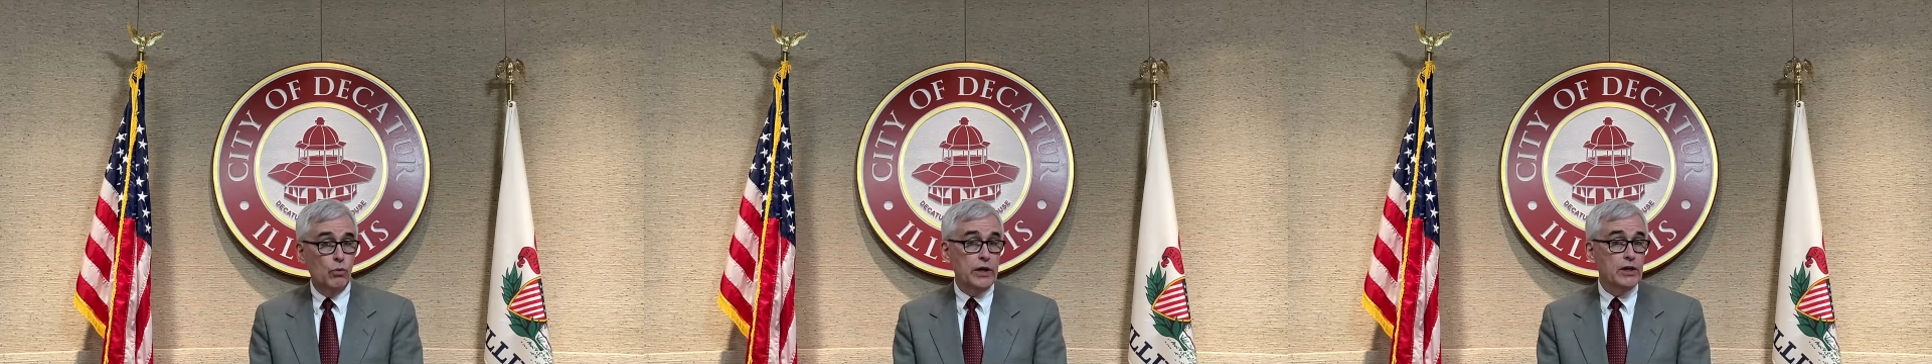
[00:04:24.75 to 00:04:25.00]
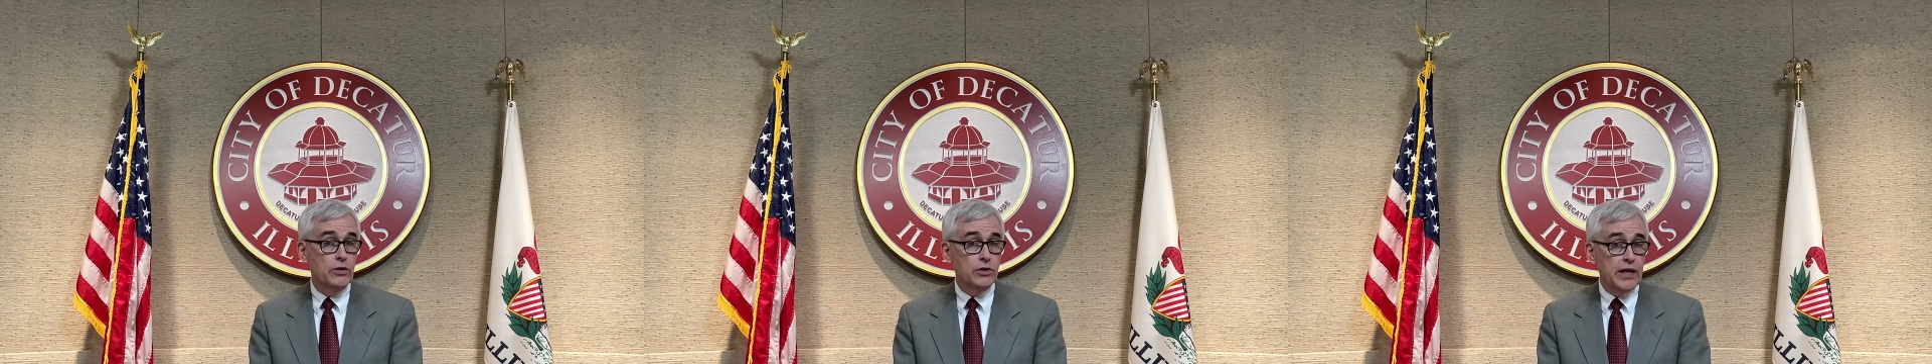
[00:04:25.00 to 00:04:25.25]

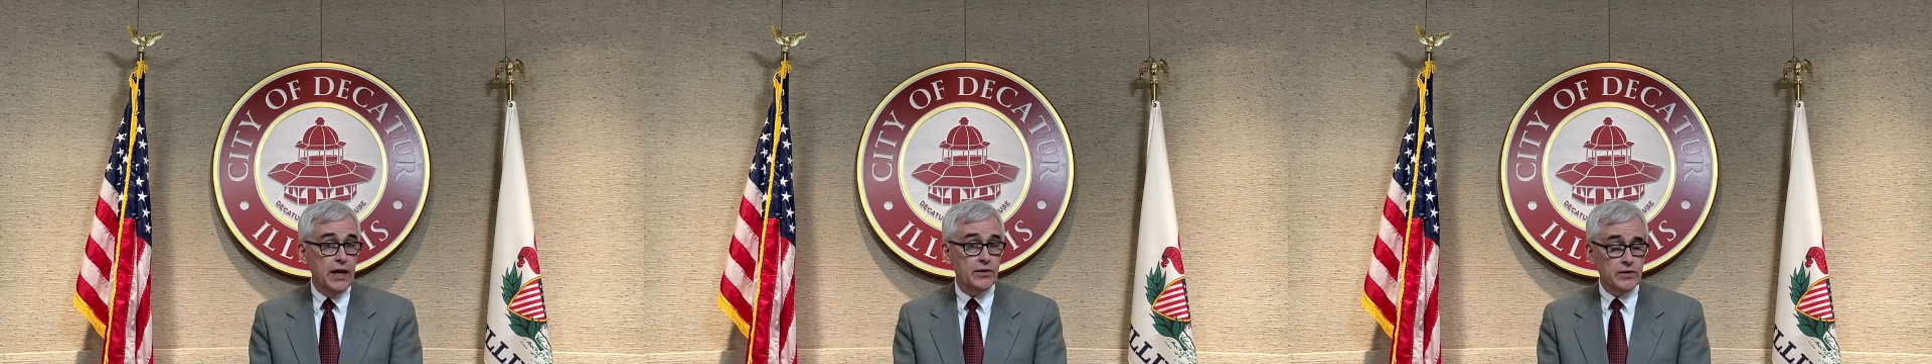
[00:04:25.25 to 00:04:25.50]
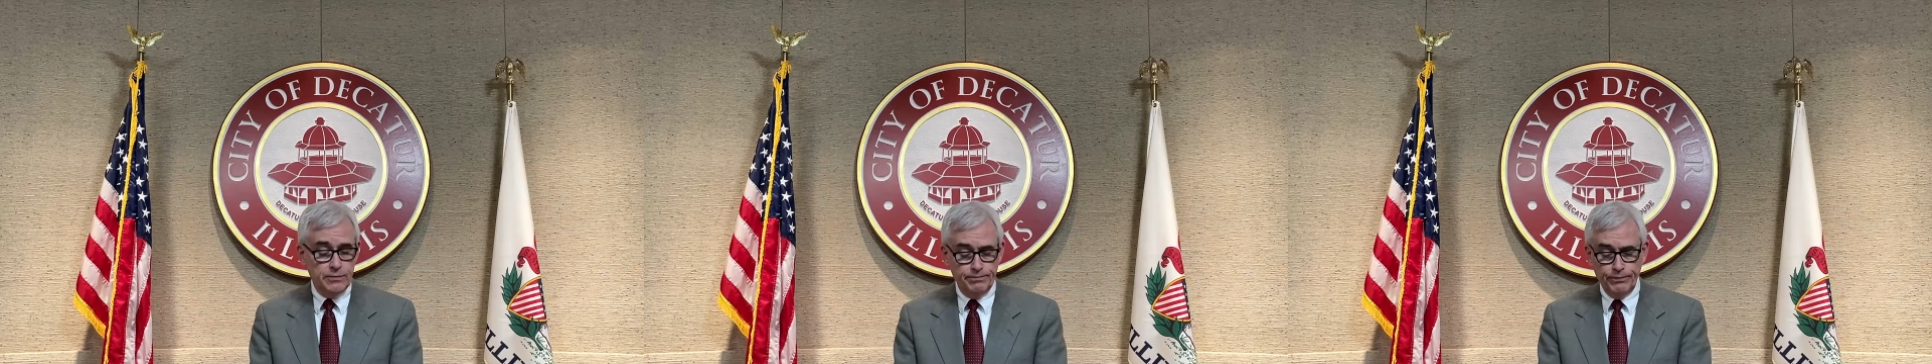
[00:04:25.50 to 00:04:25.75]
regular
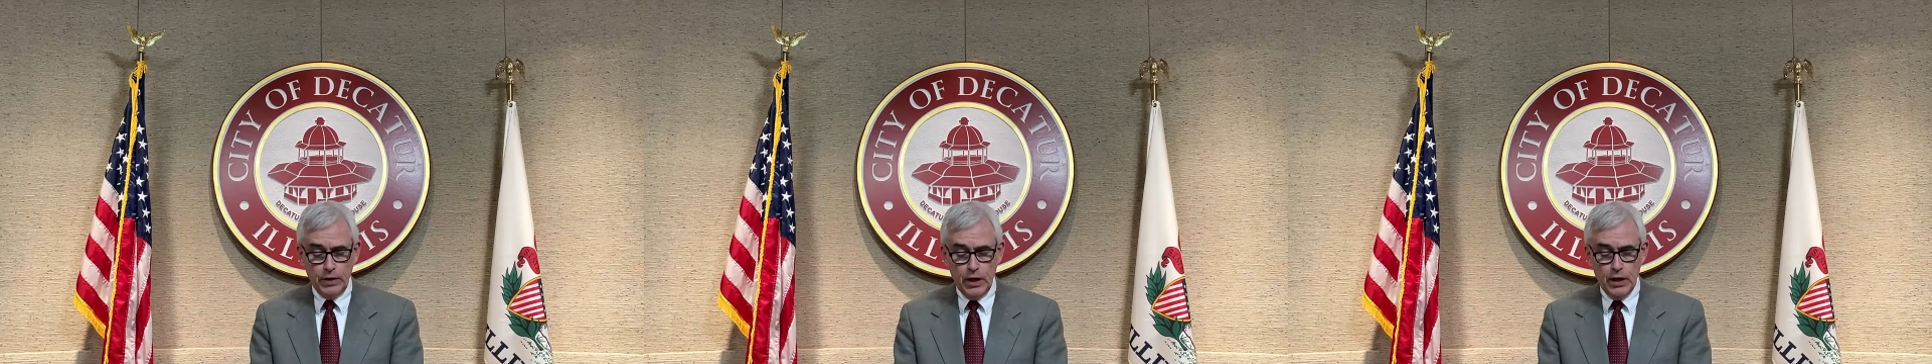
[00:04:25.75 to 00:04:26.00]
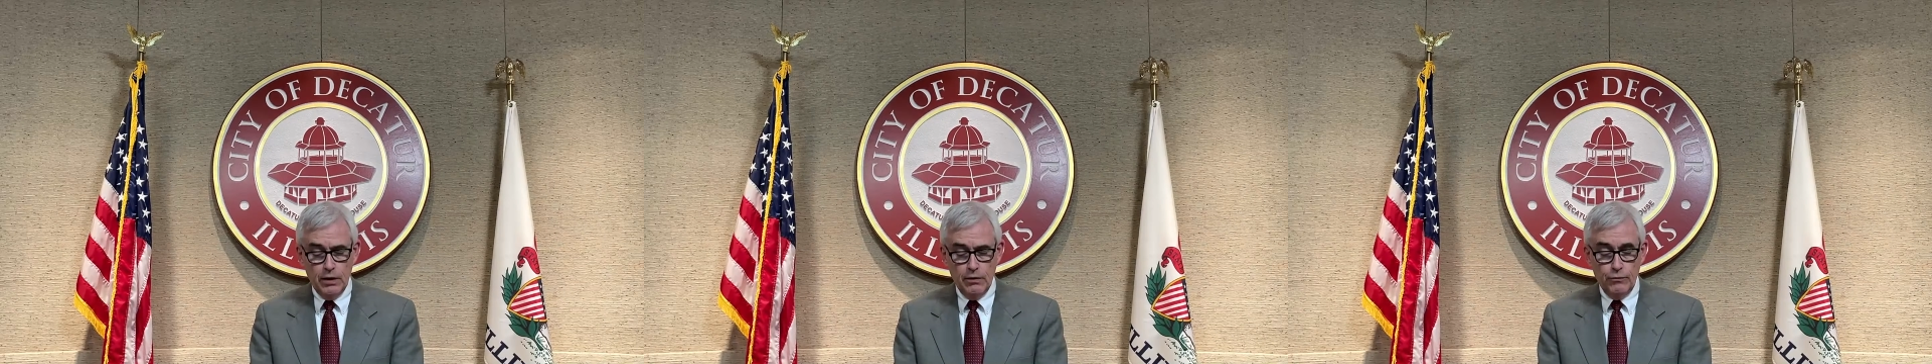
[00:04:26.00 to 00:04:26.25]
test
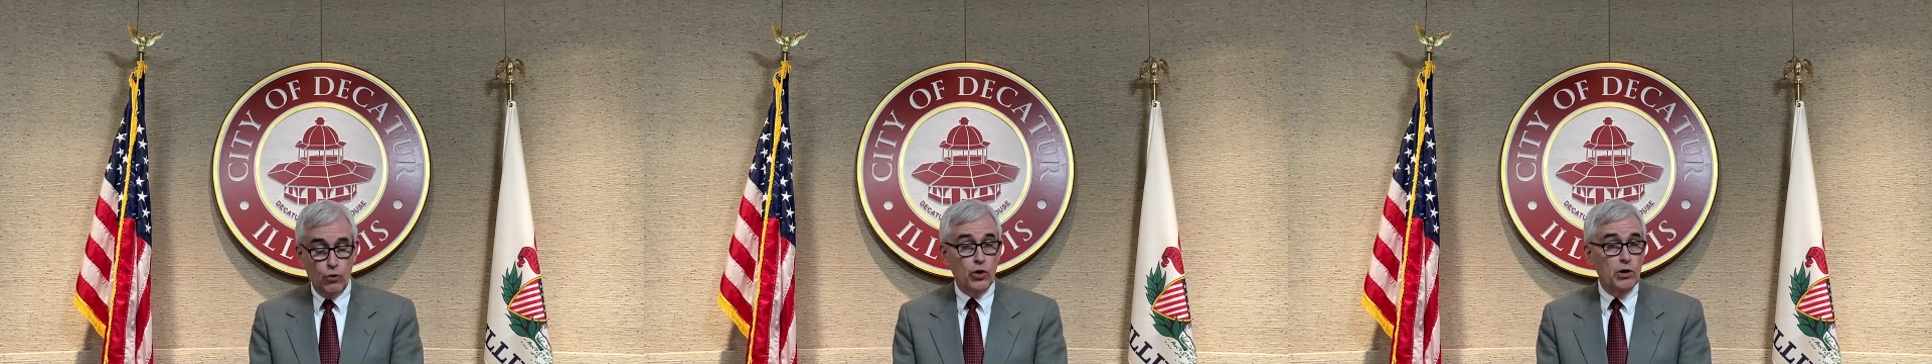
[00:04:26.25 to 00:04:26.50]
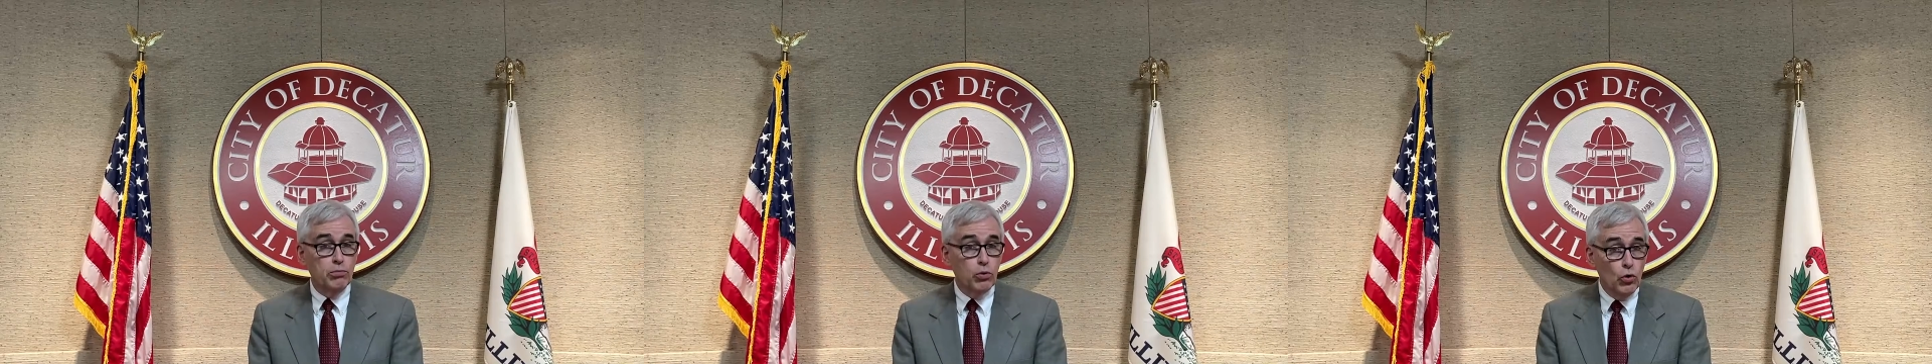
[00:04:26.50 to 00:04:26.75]
for
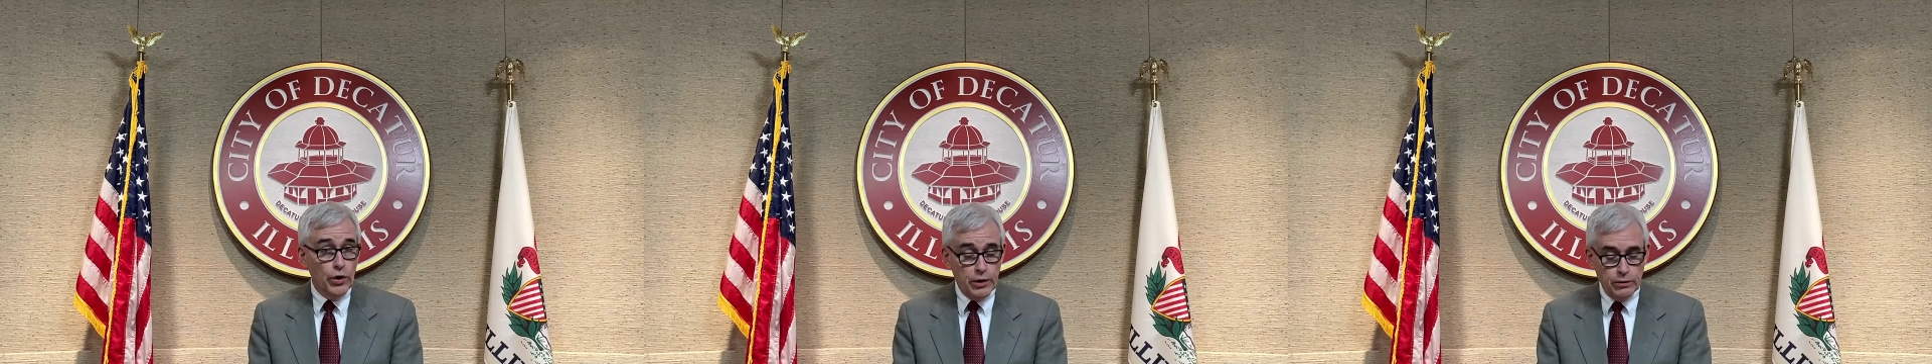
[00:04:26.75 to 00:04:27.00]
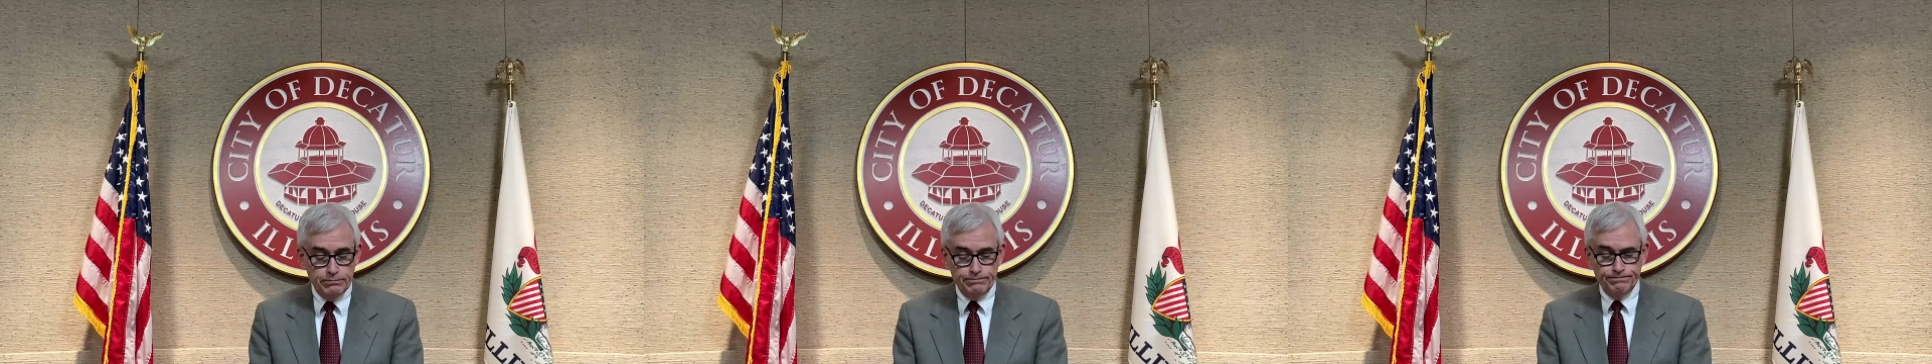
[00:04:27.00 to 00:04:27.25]
an
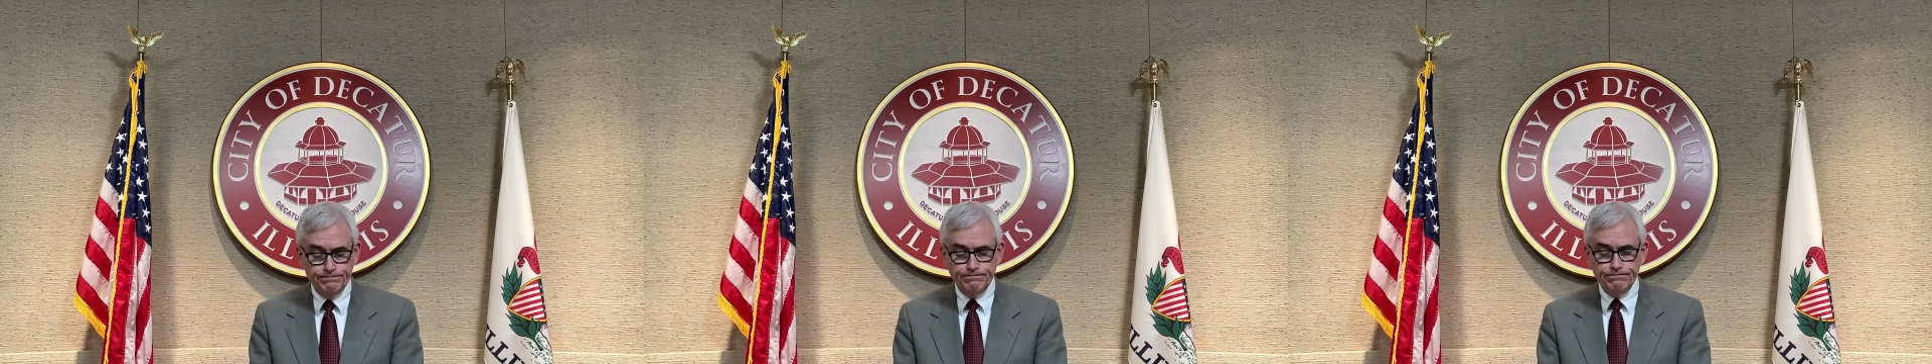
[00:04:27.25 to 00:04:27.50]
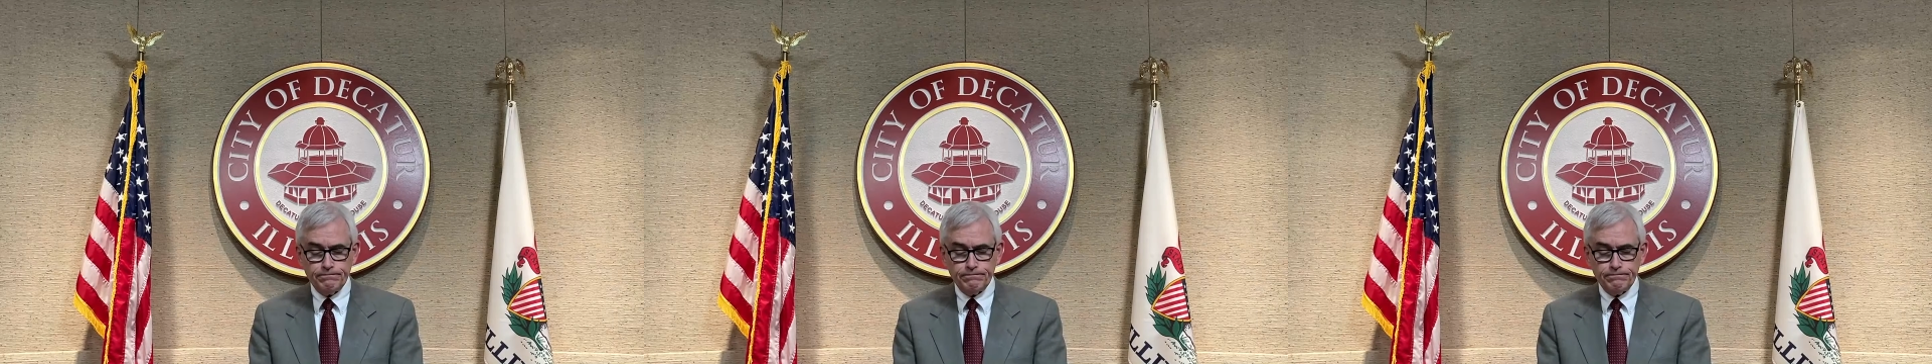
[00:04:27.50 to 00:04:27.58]
employer,